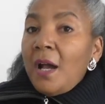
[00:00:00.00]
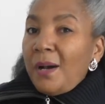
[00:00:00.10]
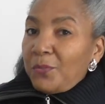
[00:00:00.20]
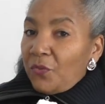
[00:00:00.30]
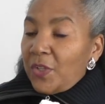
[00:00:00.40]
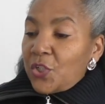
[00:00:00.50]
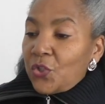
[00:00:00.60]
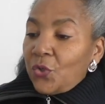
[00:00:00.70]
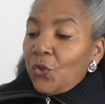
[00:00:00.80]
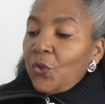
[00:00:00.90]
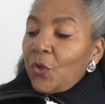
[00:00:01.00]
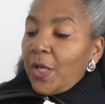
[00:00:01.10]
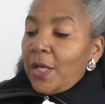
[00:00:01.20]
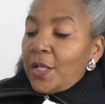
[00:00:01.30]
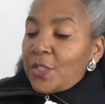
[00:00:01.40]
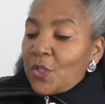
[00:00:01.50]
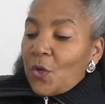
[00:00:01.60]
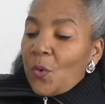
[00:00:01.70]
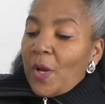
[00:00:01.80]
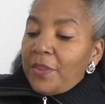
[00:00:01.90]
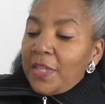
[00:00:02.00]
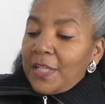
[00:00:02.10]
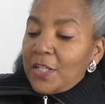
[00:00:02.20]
I'm not really sure. So I think